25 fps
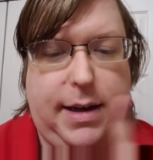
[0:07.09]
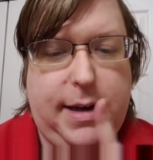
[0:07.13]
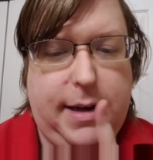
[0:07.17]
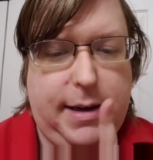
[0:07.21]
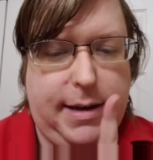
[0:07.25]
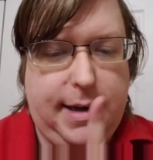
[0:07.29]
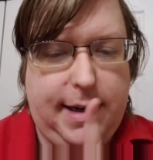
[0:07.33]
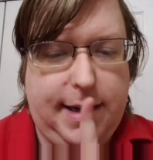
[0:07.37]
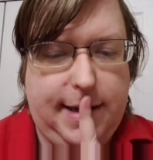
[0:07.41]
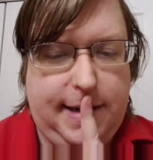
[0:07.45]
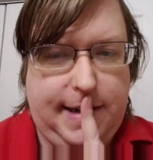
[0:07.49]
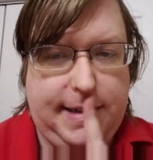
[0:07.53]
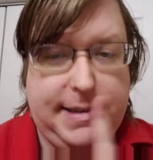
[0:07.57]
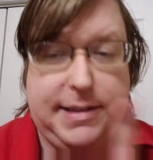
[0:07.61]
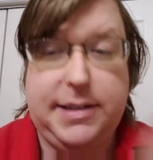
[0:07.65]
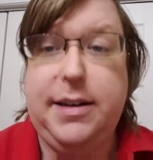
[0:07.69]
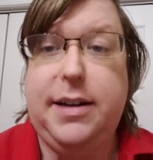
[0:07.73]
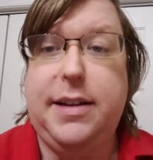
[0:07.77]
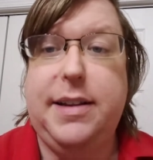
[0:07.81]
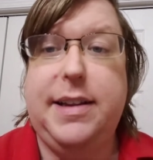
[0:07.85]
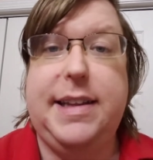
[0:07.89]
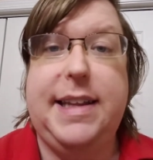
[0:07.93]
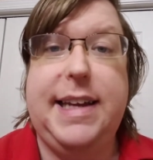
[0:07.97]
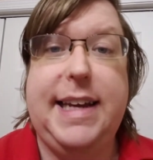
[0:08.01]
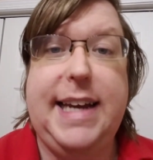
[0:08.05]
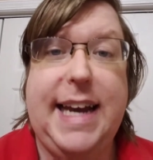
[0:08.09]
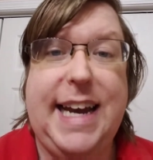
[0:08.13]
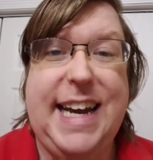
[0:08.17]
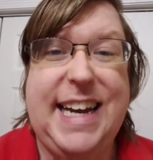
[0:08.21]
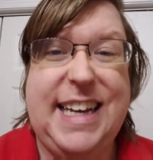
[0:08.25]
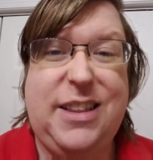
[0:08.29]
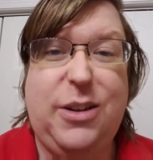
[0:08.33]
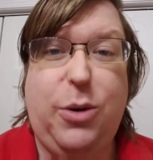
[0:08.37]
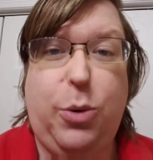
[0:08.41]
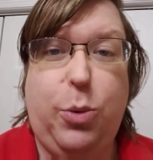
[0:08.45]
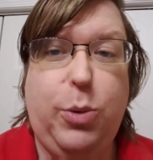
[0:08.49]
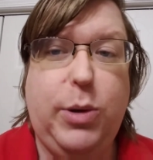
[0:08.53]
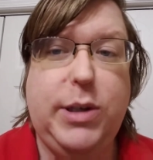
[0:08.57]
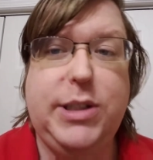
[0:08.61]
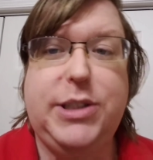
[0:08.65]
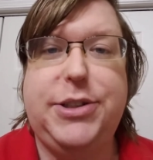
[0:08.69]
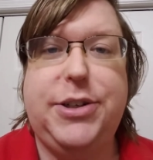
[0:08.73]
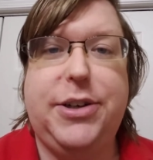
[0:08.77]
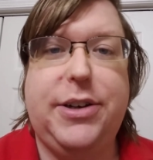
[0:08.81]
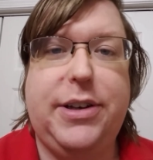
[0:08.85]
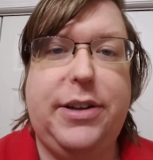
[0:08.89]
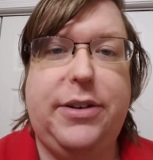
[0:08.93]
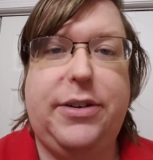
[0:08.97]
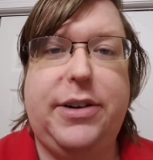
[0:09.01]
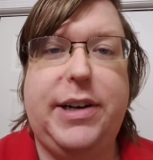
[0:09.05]
And I saw that they had The Witcher
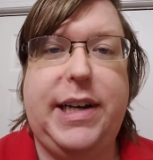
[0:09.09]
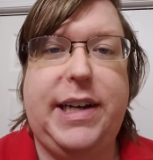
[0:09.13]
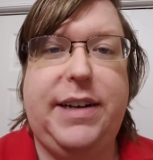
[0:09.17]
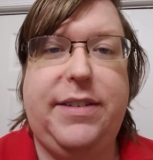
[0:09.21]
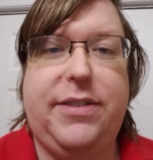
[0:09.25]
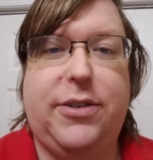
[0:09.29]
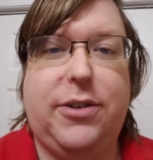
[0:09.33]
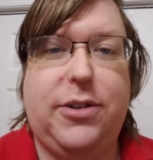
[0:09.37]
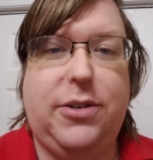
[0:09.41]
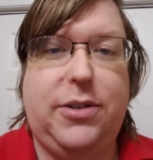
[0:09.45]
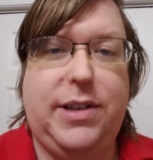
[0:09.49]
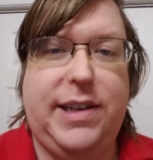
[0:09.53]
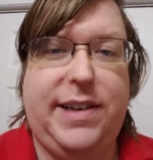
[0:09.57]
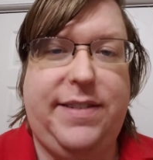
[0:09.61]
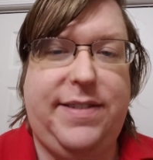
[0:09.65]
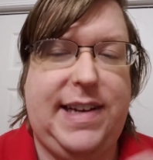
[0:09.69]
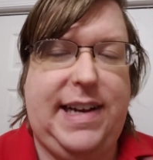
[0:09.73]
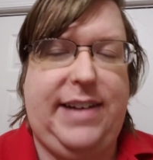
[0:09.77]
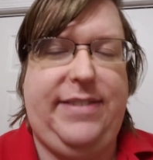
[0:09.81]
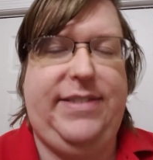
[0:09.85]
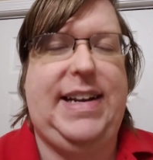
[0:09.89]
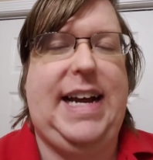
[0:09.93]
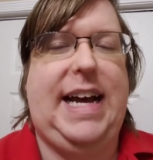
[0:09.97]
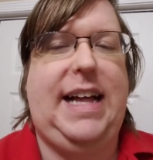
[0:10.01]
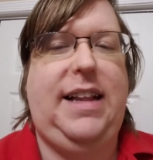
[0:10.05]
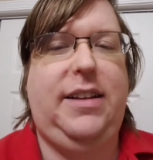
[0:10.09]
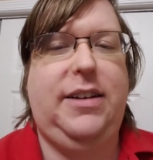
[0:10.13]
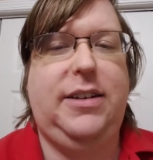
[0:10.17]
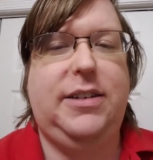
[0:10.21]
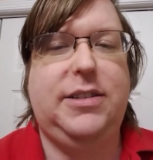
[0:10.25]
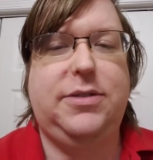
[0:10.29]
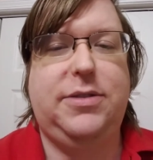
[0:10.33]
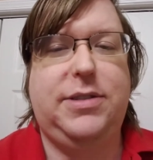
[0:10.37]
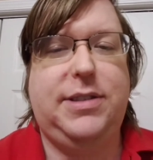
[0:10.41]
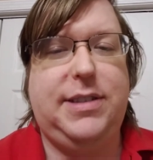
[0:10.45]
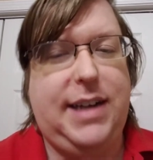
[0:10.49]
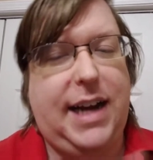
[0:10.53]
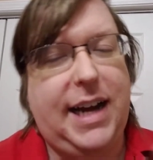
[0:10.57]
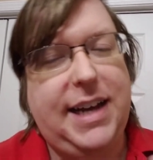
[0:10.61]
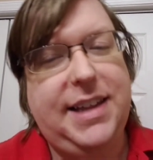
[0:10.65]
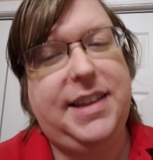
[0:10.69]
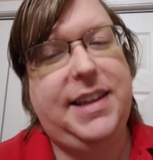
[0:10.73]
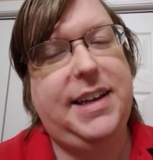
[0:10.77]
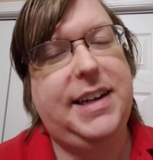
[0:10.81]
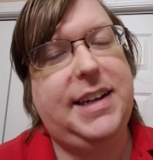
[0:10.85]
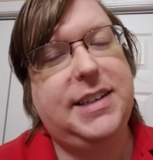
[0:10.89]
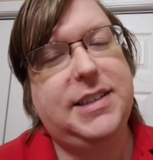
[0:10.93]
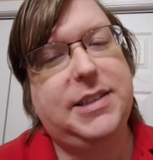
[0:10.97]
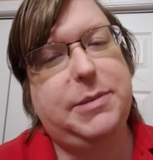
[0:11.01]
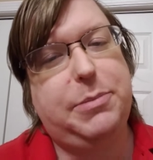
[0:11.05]
3 for only $5, which I think
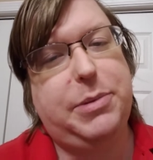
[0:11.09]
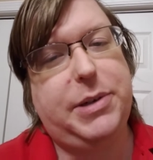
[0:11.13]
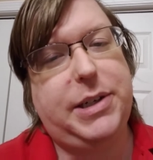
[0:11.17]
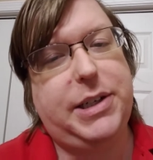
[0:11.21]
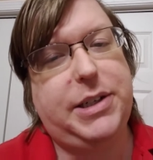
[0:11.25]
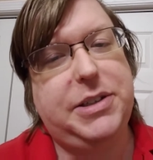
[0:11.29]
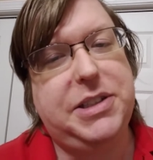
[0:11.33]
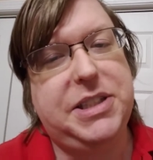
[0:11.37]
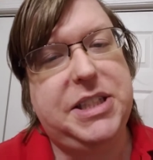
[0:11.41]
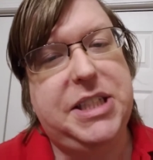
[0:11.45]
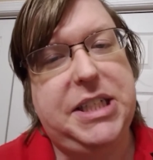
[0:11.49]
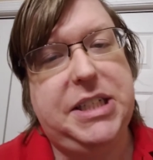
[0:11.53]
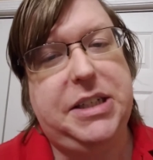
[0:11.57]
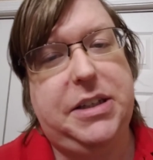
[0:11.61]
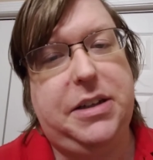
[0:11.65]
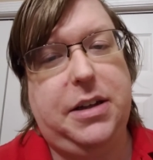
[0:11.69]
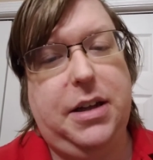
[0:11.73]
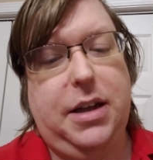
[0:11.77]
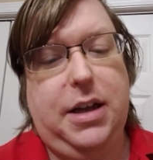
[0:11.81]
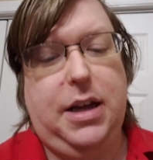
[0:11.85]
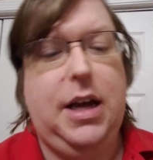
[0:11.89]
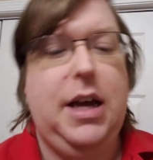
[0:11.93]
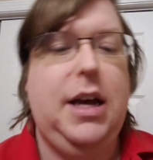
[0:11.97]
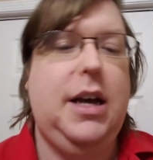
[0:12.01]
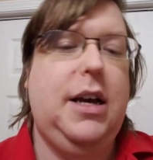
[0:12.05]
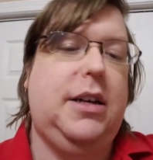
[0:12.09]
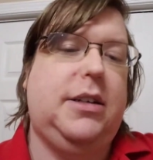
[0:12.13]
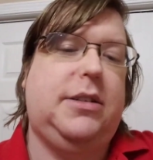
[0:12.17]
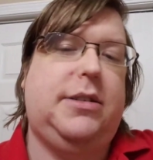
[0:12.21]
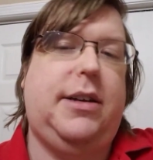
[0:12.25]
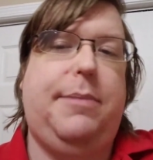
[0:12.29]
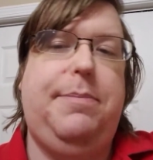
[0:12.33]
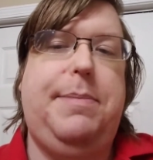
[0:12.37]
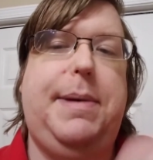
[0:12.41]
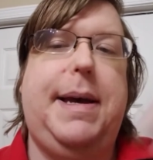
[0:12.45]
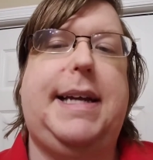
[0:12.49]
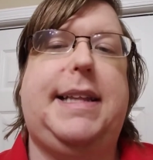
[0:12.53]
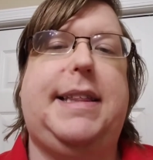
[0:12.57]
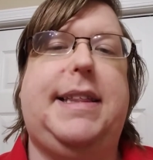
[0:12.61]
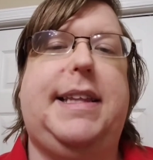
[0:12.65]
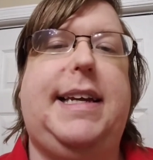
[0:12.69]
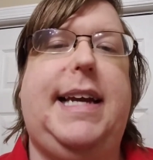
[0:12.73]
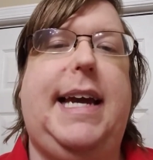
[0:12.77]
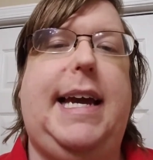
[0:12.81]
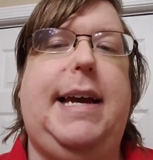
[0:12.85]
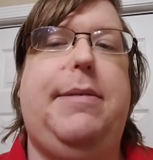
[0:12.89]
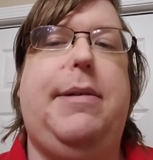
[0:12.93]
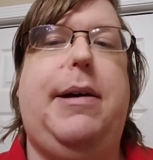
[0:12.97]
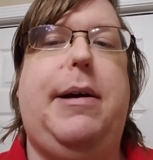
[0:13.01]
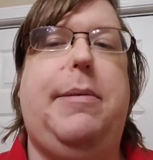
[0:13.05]
is a pretty good deal. So I picked the
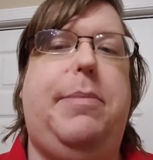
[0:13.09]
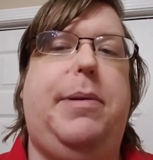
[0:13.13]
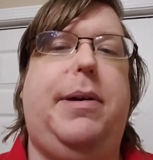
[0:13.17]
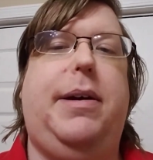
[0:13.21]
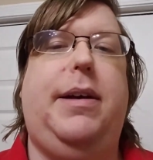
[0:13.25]
game up,